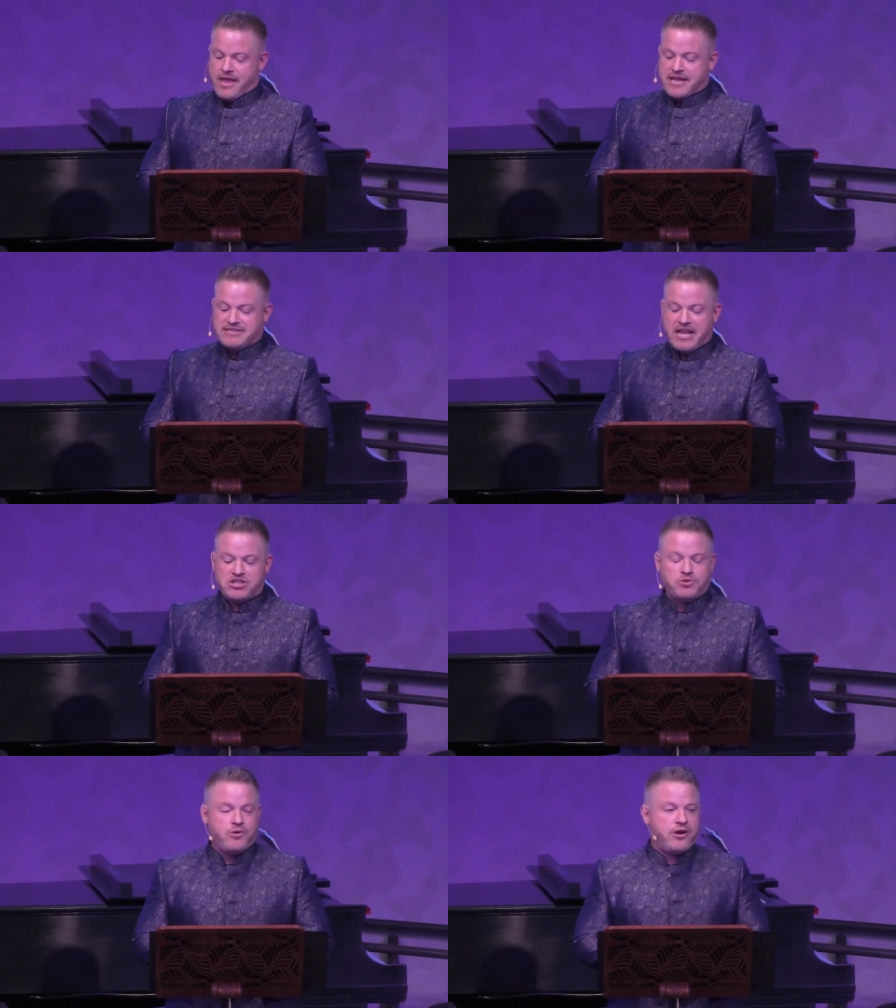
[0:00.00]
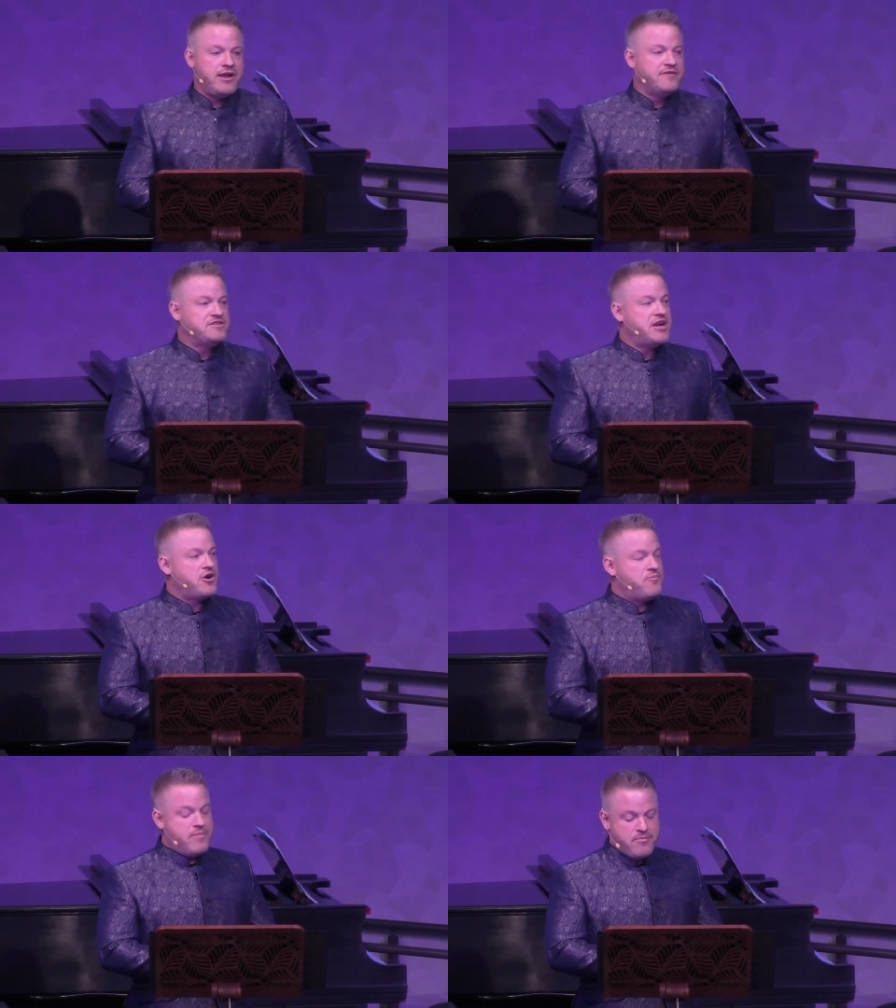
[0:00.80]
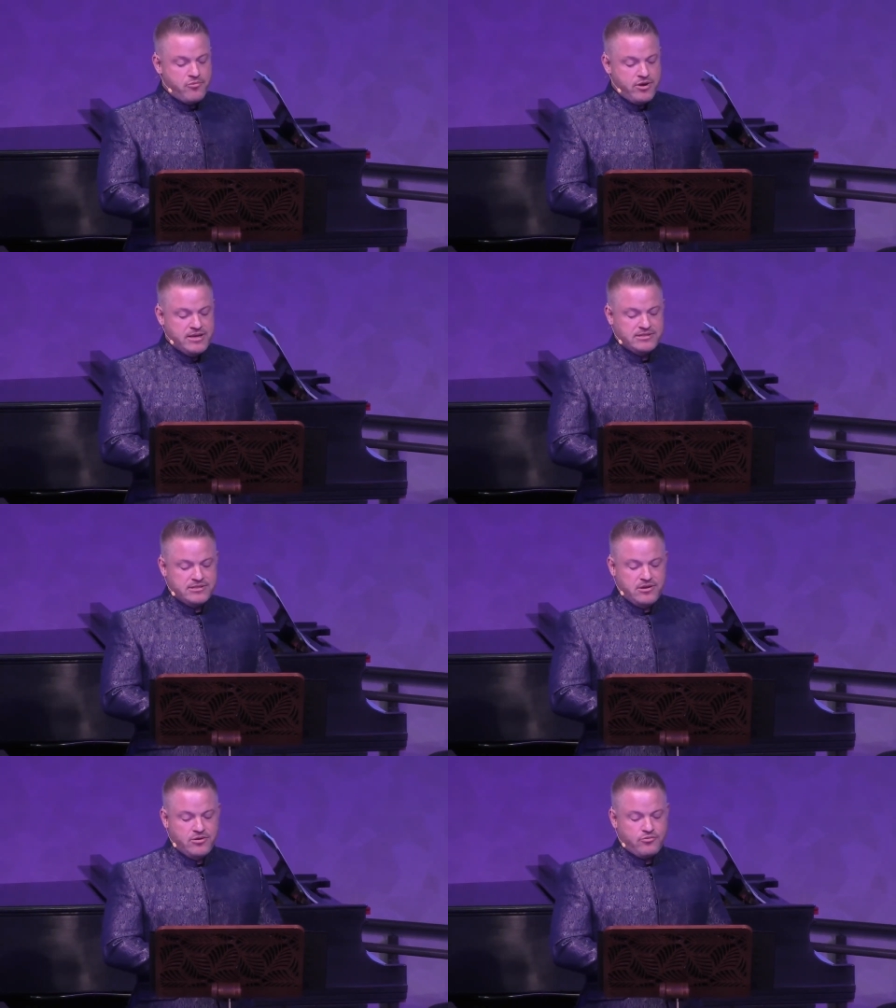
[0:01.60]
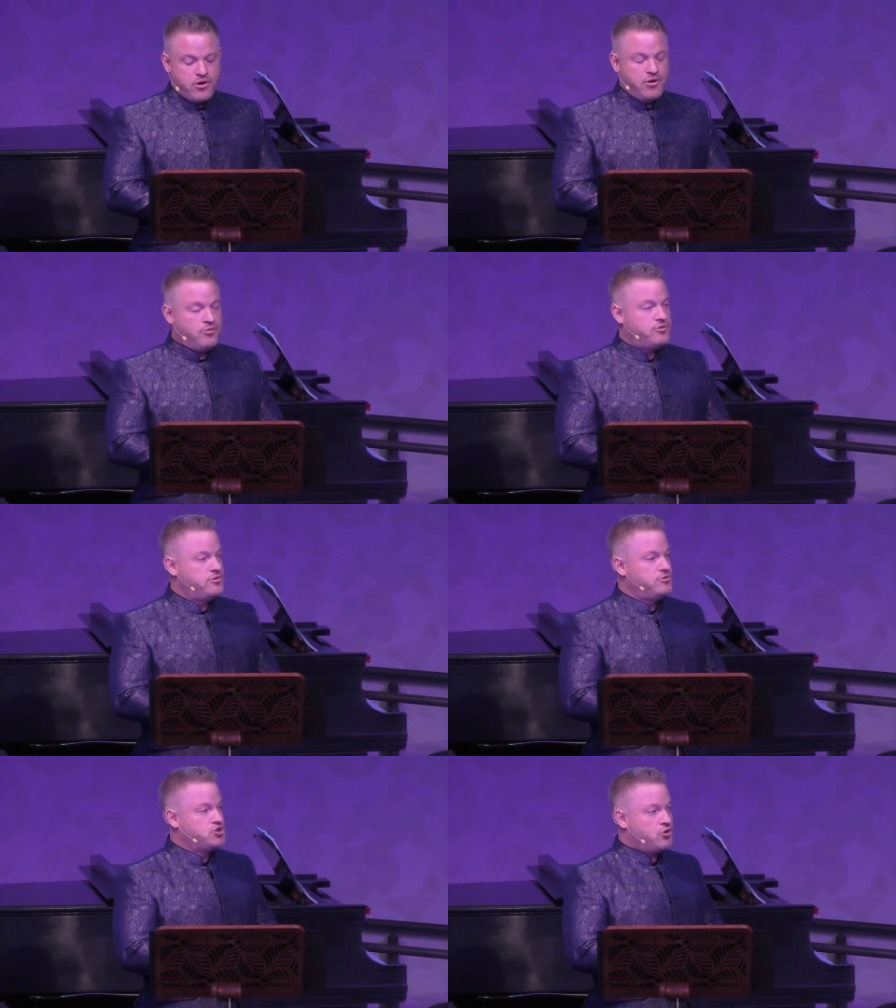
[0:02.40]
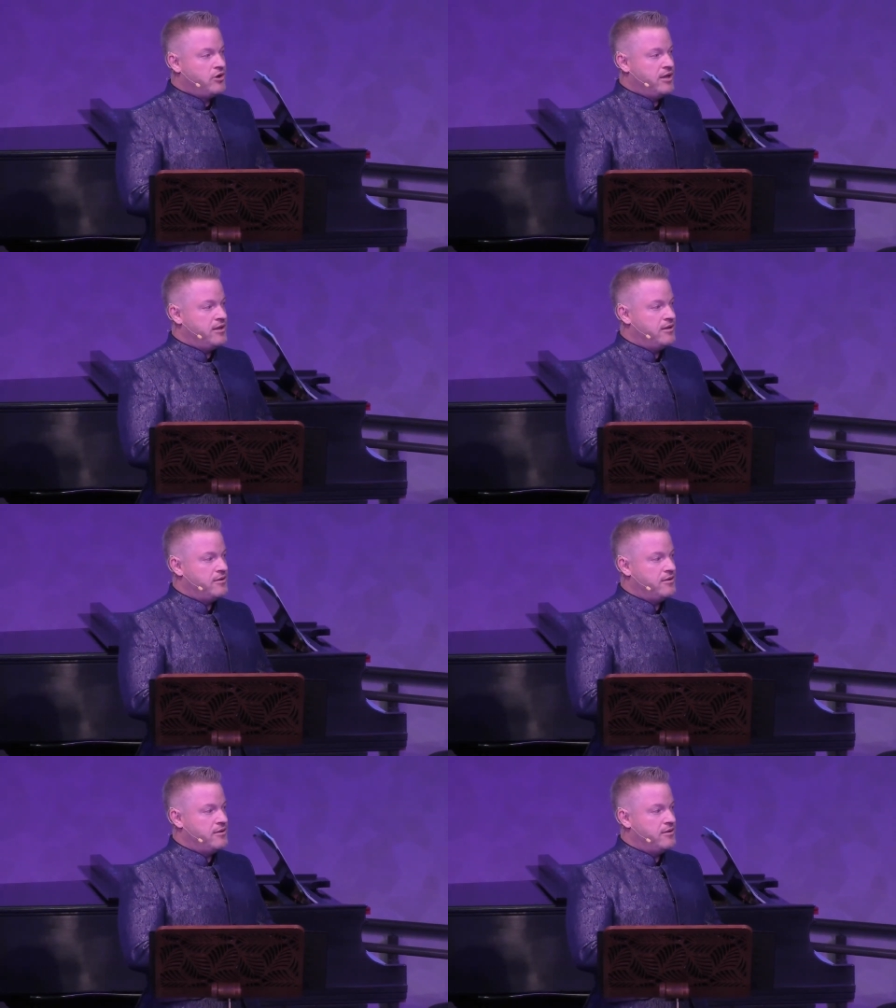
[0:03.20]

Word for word: a sanctuary of shared memories, growth, joy,